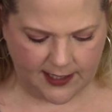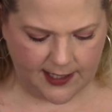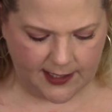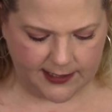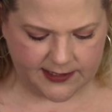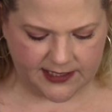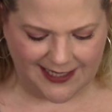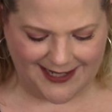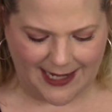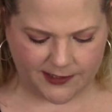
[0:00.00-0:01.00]
It is
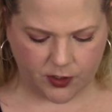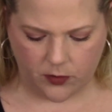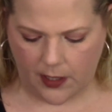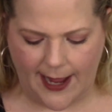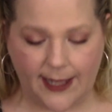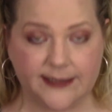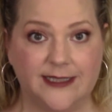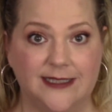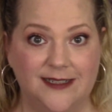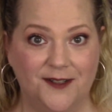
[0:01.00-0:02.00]
the Dazzle
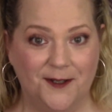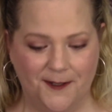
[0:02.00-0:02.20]
Glass.